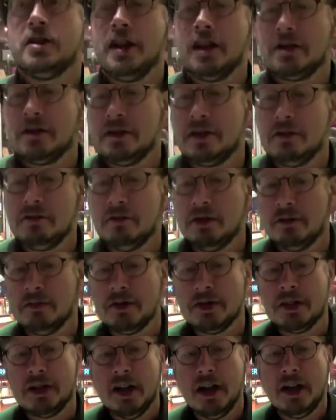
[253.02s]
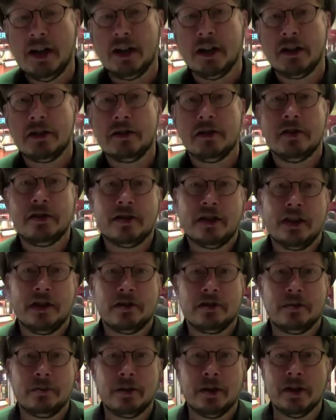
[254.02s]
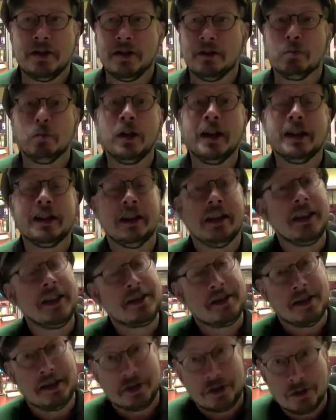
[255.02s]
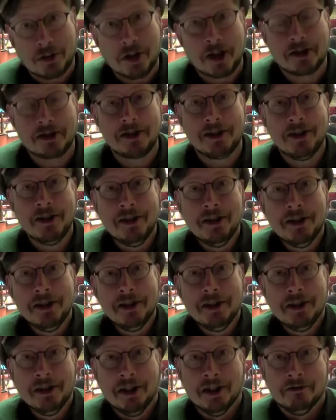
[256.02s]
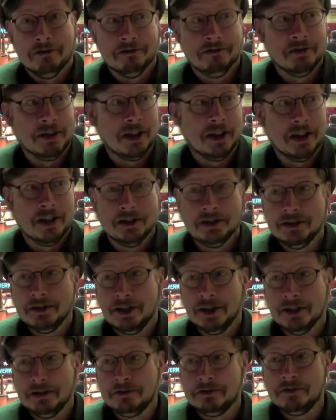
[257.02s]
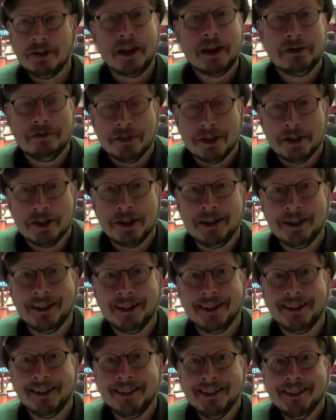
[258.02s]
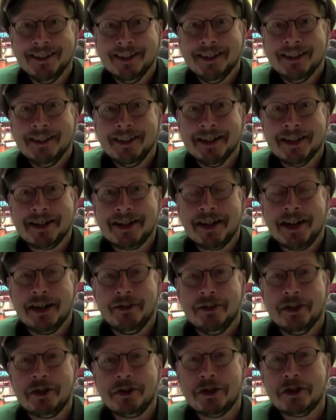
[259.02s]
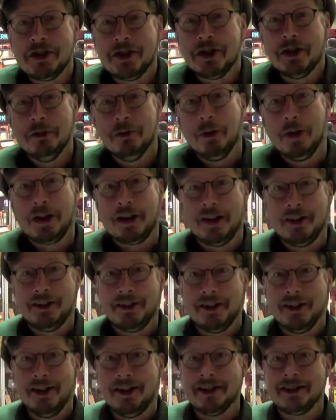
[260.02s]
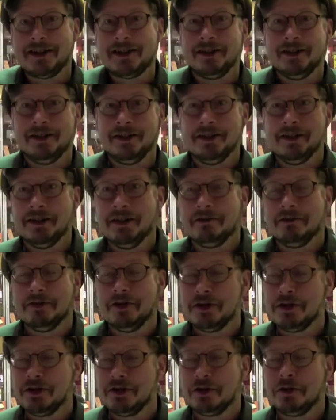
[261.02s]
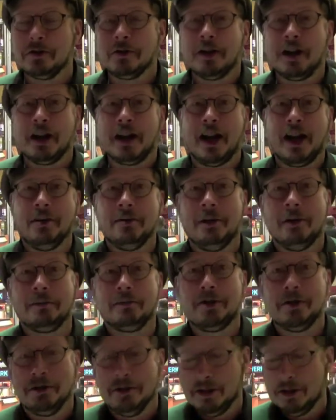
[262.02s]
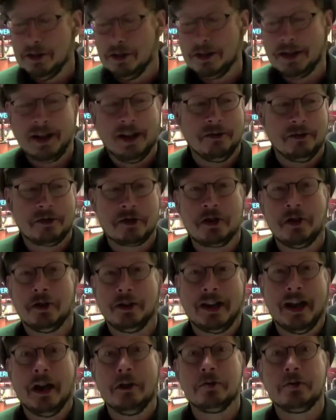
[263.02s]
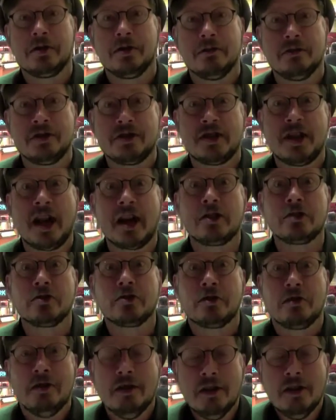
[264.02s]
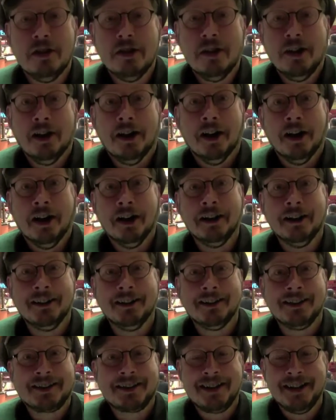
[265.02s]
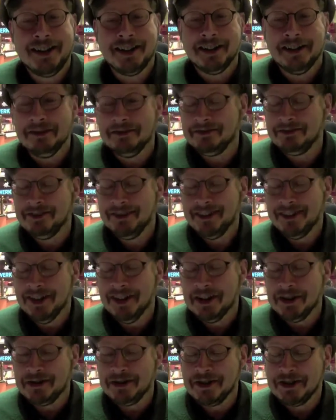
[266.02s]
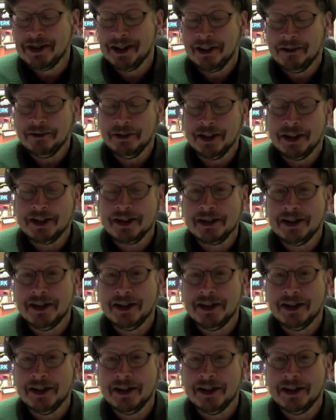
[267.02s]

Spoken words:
actually, where we're staying. It turns out to be the red light district of Frankfurt. It's kind of interesting. You walk out of the hostel, and the first store I came up to, it looked out, was called House of Sex. It's kind of interesting, but